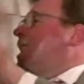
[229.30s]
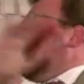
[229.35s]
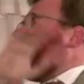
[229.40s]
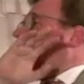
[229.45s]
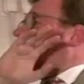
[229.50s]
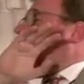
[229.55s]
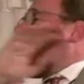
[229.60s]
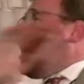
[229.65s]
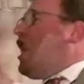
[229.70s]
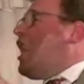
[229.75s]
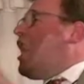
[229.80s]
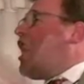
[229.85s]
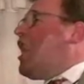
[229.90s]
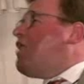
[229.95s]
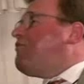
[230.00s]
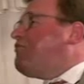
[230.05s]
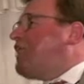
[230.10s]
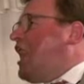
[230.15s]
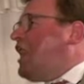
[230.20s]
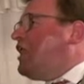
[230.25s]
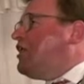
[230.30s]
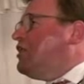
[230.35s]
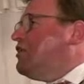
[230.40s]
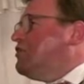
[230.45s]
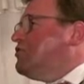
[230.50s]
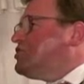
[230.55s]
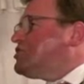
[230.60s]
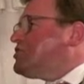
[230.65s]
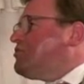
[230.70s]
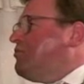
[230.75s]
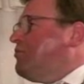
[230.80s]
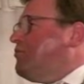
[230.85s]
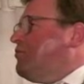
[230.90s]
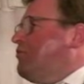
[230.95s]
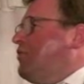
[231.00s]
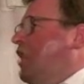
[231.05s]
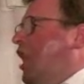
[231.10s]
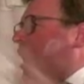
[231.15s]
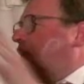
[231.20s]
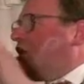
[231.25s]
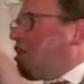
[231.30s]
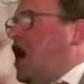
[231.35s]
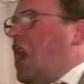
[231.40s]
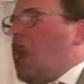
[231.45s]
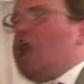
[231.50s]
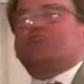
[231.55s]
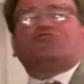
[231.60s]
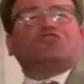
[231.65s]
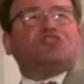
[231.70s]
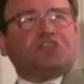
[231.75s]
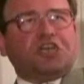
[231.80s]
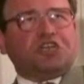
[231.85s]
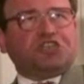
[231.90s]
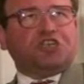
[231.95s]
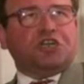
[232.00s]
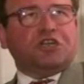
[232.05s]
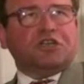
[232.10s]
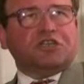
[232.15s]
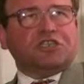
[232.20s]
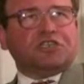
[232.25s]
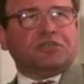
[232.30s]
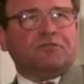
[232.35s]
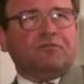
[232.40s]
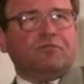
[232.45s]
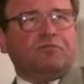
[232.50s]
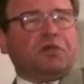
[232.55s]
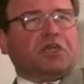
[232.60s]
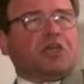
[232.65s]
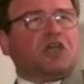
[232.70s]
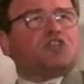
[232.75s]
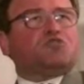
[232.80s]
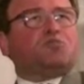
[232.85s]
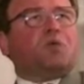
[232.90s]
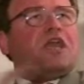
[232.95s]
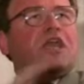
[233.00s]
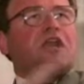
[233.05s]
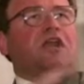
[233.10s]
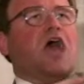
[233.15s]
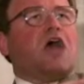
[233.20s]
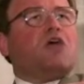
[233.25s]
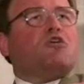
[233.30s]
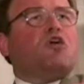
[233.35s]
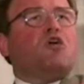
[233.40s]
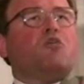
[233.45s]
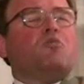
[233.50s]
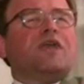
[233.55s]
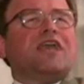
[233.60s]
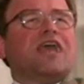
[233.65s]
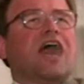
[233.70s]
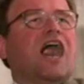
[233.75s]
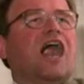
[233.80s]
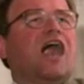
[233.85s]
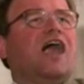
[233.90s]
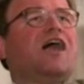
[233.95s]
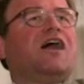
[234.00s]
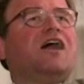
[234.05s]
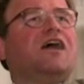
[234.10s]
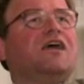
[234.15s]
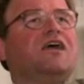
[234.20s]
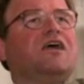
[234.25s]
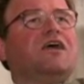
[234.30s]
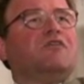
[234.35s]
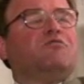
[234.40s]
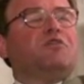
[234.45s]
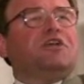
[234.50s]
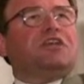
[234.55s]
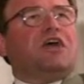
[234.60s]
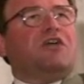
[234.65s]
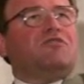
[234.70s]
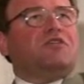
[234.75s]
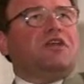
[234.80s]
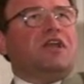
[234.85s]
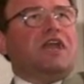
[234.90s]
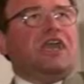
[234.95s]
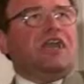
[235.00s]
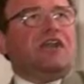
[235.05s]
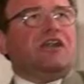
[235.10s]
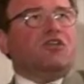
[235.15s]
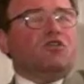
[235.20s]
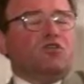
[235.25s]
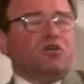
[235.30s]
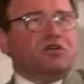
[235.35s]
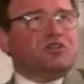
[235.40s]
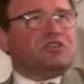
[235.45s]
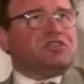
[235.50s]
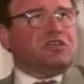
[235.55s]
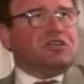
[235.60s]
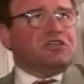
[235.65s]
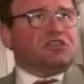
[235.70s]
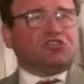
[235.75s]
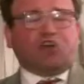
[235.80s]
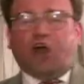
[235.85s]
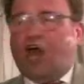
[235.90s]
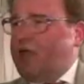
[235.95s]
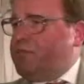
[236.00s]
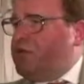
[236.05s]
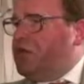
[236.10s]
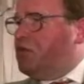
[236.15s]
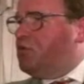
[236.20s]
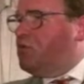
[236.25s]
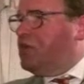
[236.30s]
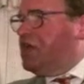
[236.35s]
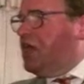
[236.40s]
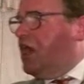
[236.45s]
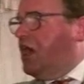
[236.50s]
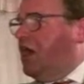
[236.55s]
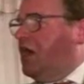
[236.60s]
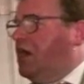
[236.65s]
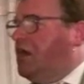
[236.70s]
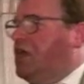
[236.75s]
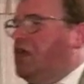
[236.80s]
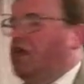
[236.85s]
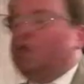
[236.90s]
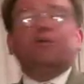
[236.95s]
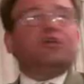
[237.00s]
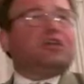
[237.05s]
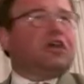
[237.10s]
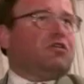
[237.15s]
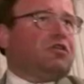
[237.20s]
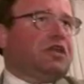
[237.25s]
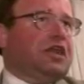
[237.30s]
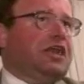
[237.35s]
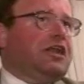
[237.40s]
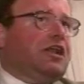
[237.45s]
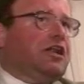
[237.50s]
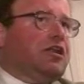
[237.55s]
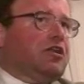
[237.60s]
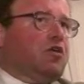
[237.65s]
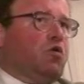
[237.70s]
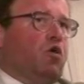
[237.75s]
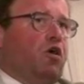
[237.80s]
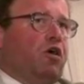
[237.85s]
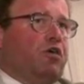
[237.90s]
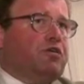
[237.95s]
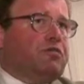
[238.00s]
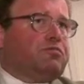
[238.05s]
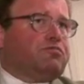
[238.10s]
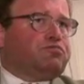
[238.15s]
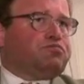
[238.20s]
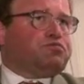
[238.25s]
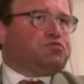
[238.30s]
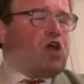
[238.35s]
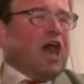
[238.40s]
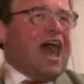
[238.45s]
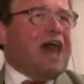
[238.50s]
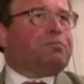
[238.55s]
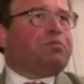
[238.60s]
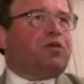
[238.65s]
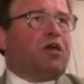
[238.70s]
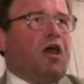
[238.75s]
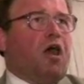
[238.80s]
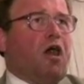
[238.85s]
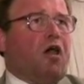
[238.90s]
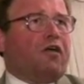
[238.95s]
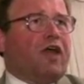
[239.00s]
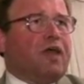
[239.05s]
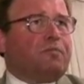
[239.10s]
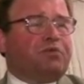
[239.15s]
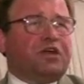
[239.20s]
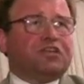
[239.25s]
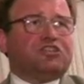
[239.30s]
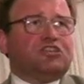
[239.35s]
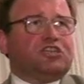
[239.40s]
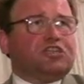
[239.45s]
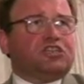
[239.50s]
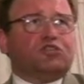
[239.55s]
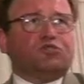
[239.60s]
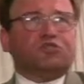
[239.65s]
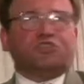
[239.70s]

and our values and our traditions, because we know who we are. We don't need laws to describe who we are. We don't need little a priori prejudicial